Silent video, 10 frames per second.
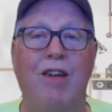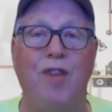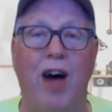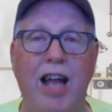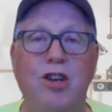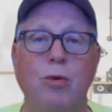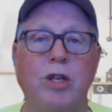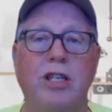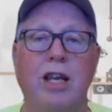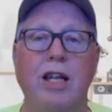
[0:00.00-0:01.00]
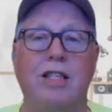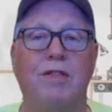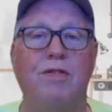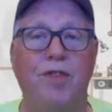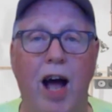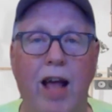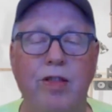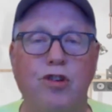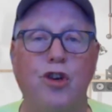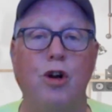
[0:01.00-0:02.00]
find your receipts, find
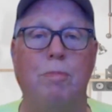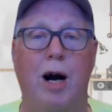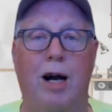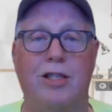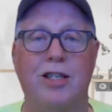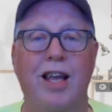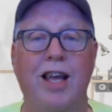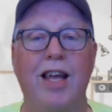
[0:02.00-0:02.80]
the shoebox,